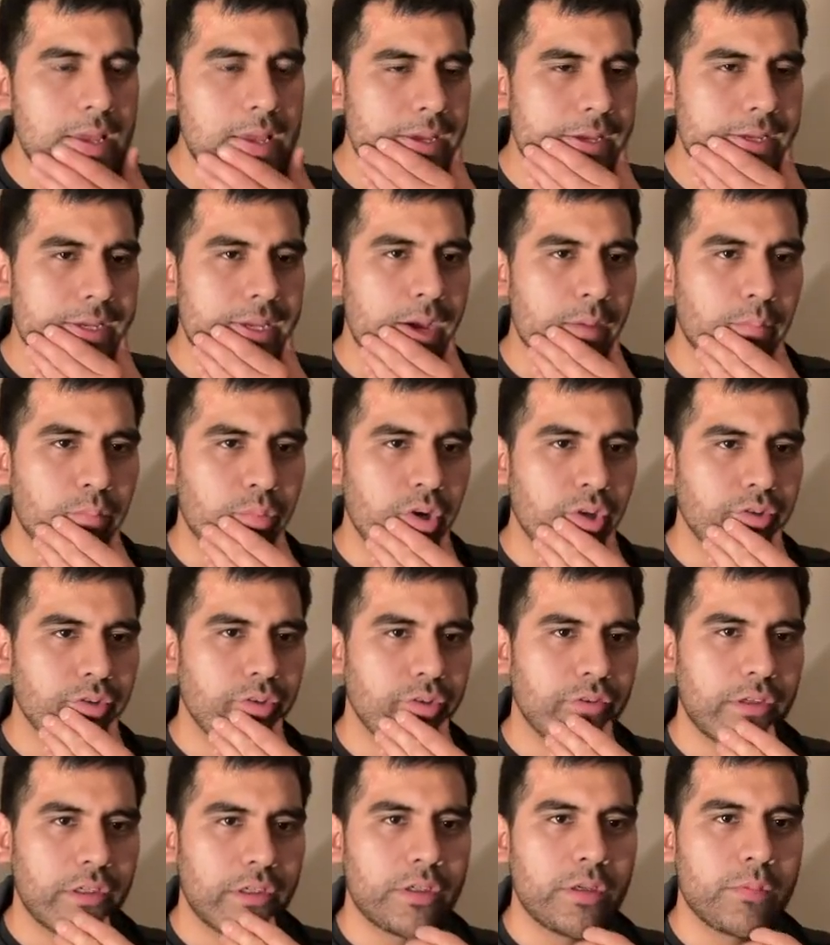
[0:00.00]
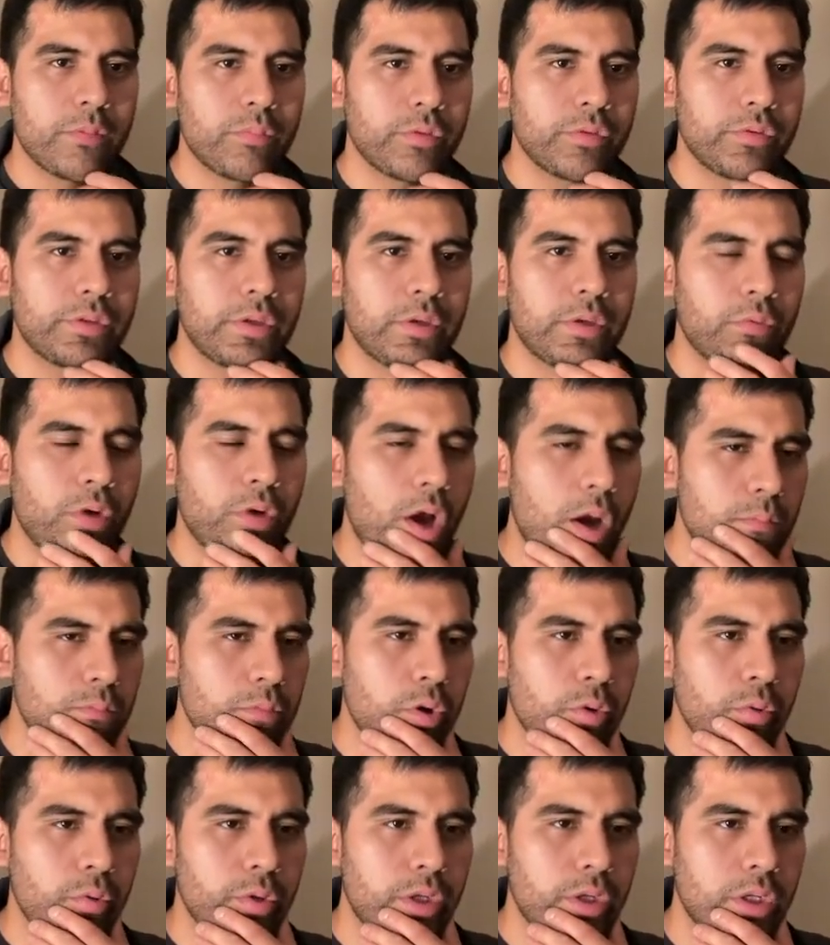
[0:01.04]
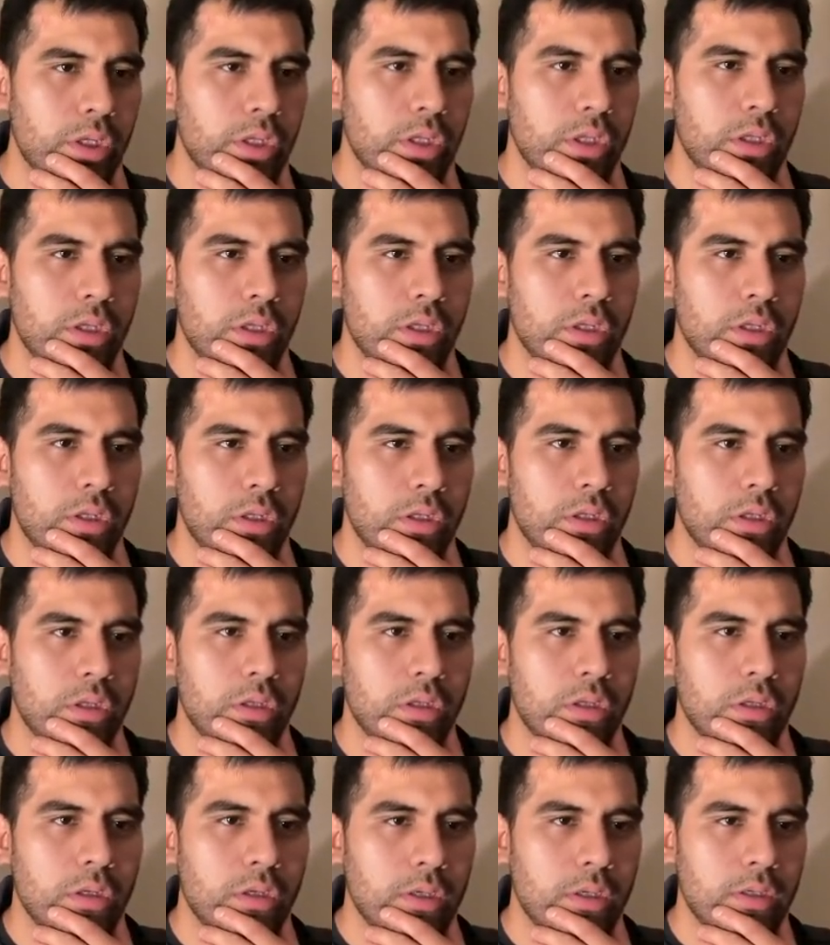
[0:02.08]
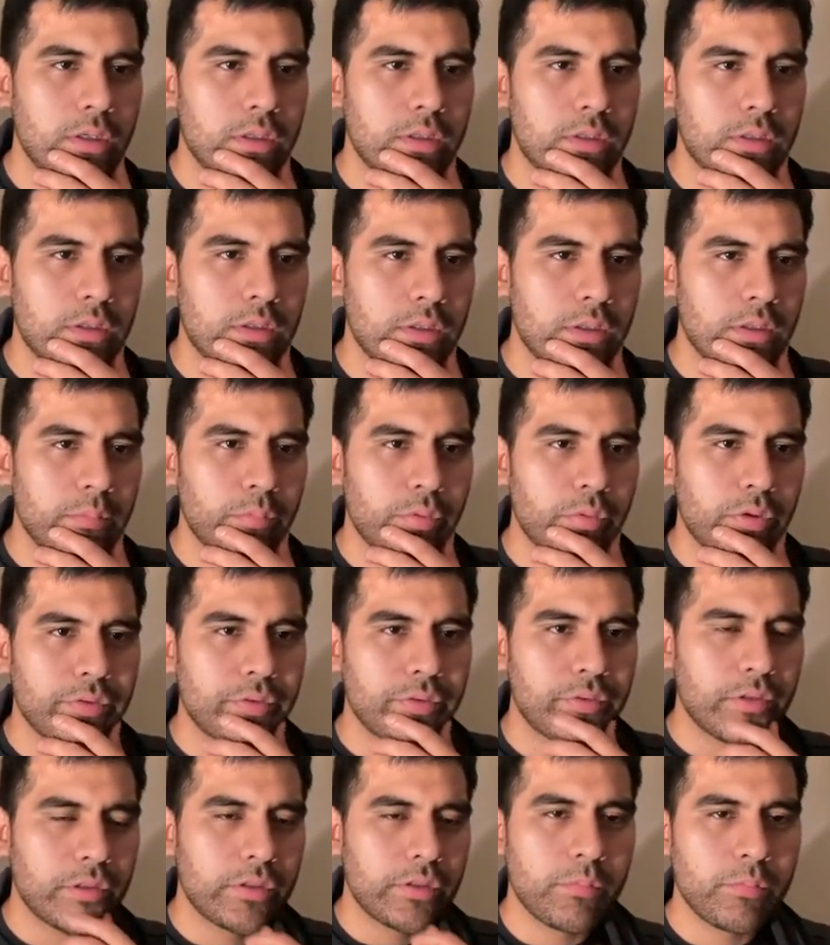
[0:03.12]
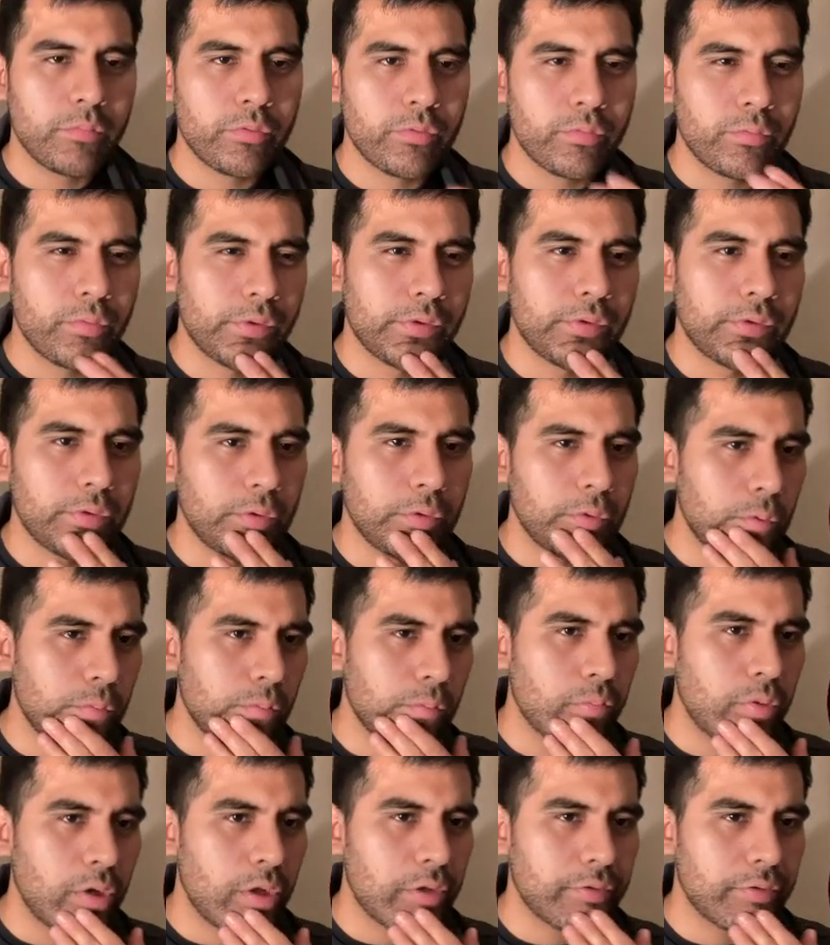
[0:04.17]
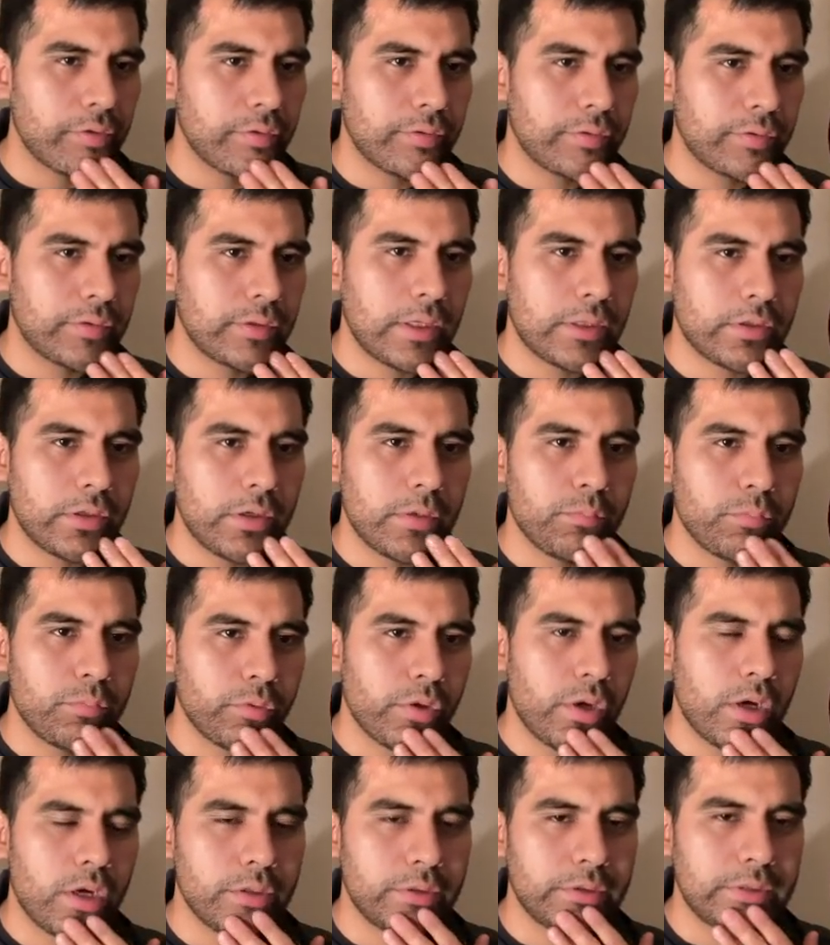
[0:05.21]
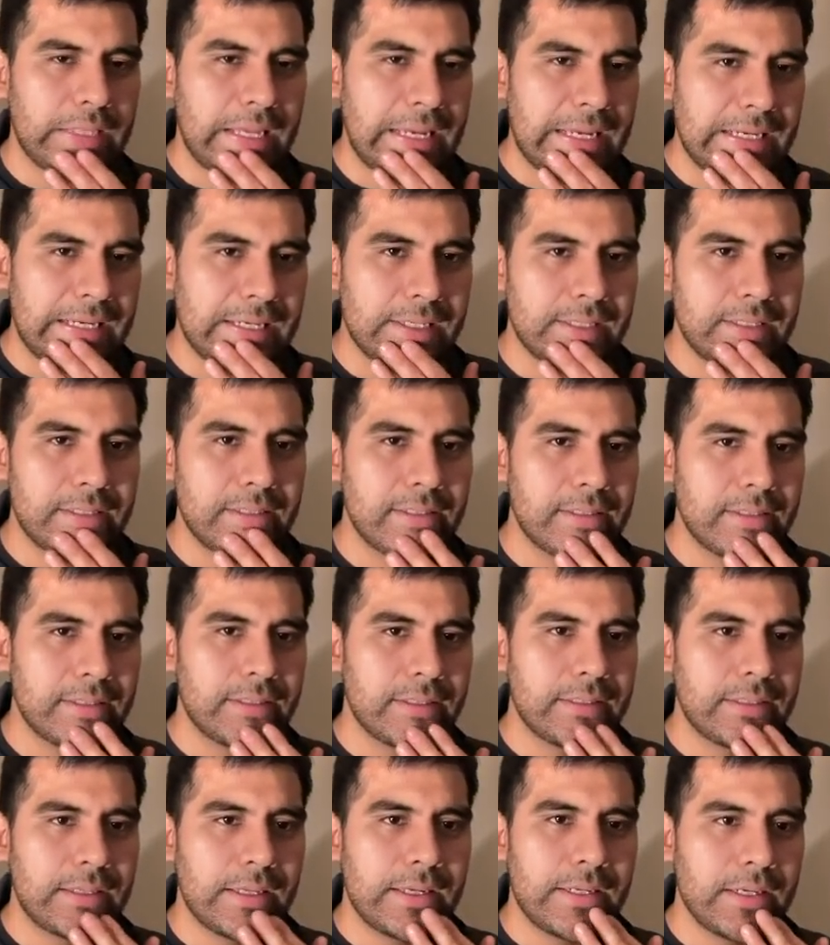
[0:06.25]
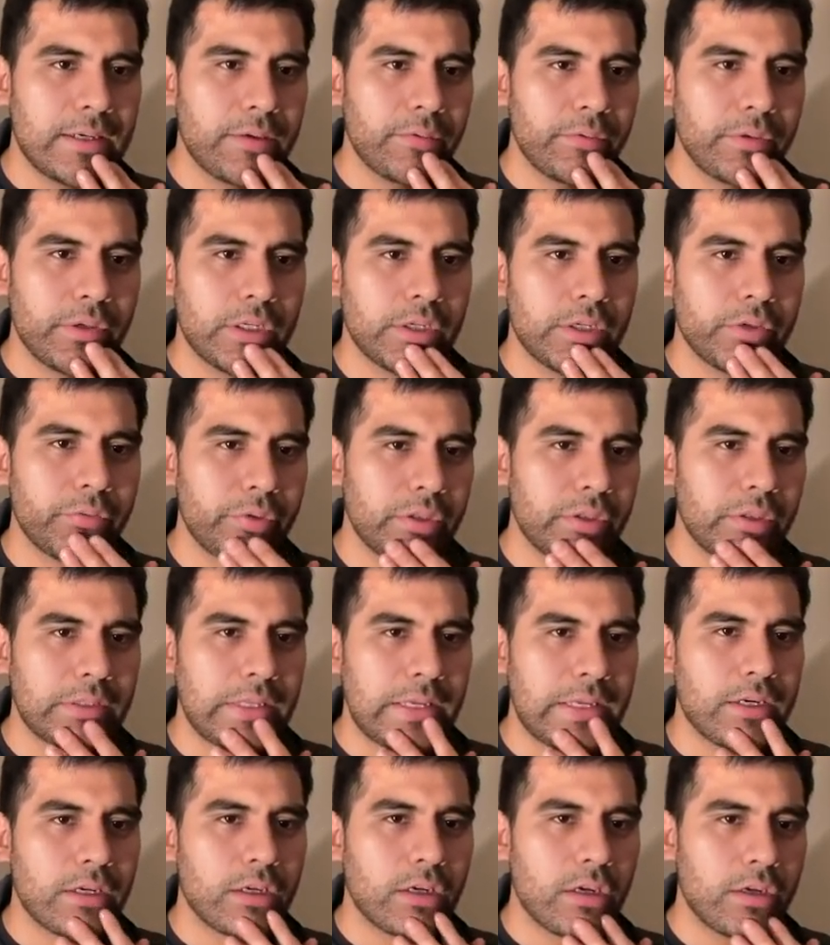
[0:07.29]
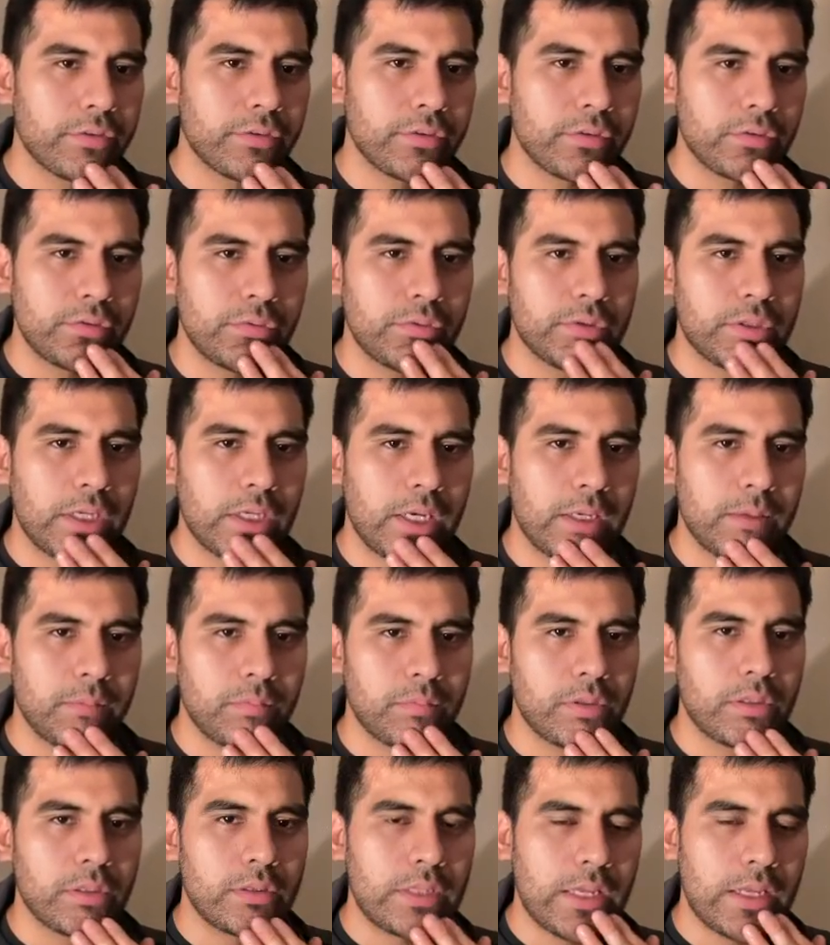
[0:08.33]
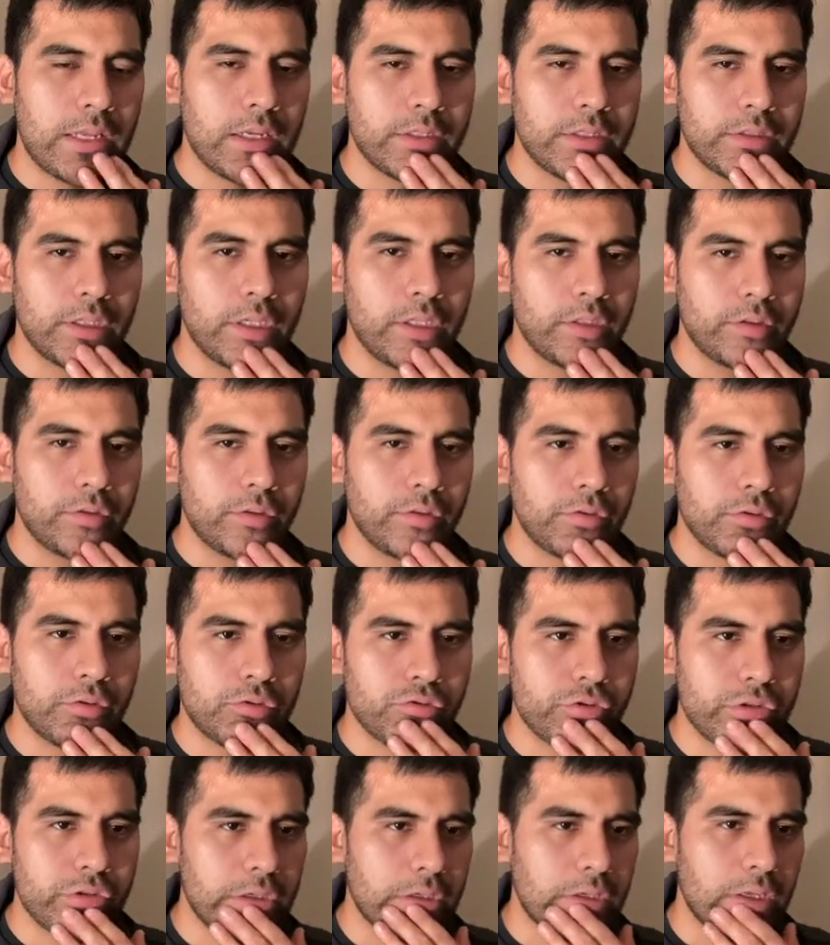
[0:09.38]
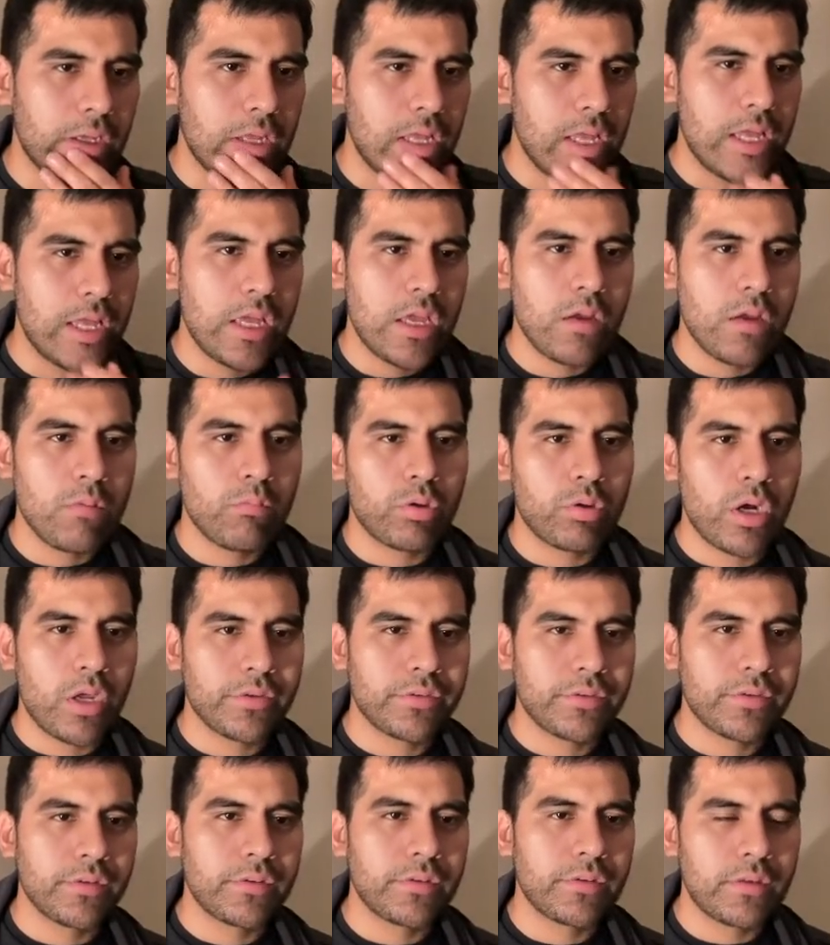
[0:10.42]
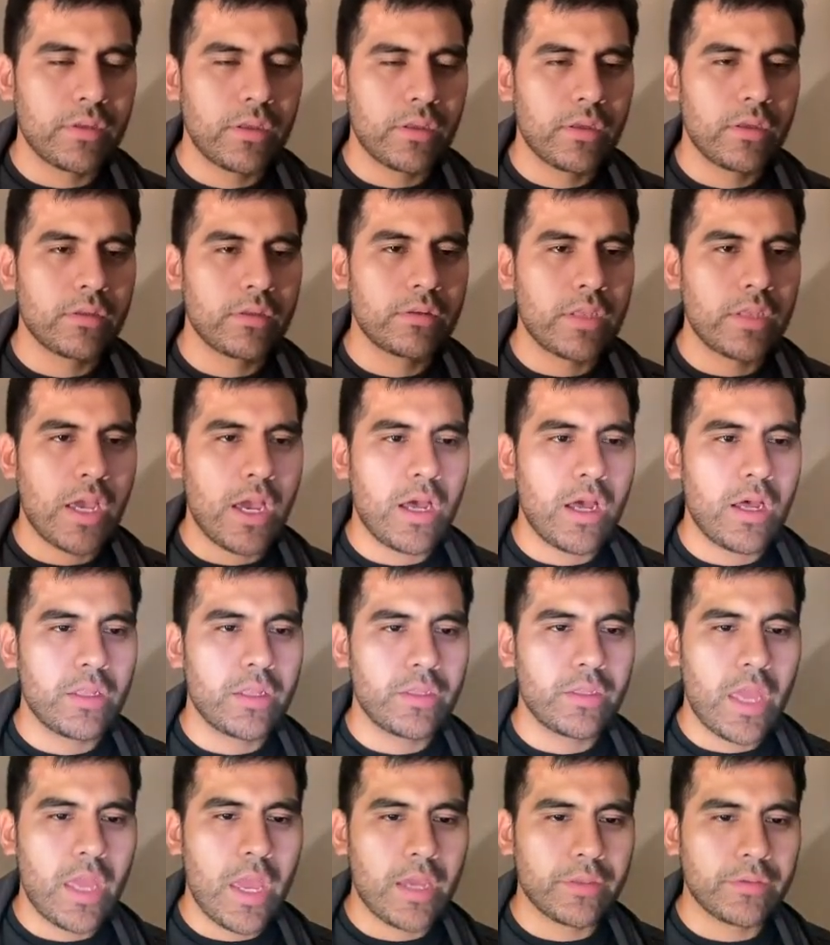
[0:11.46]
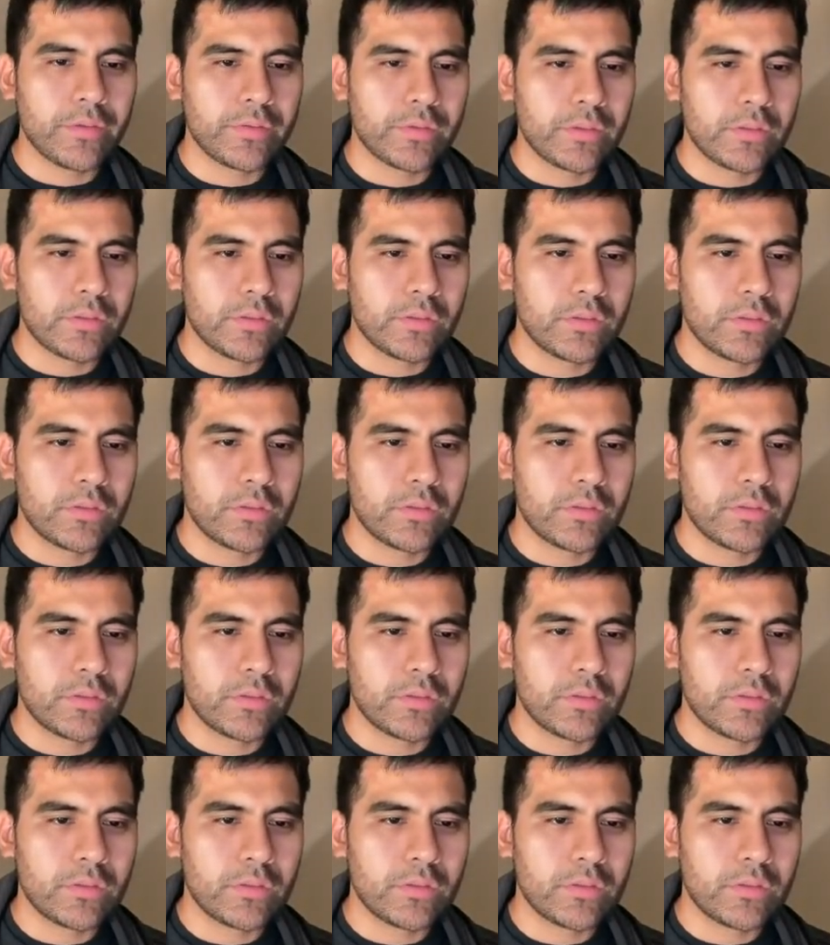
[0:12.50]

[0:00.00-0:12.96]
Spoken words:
Yeah, process standard input set raw mode. Process standard input resume. Process standard input on data. In data, we're gonna read the data console. You typed data dot to string. Process dot exit.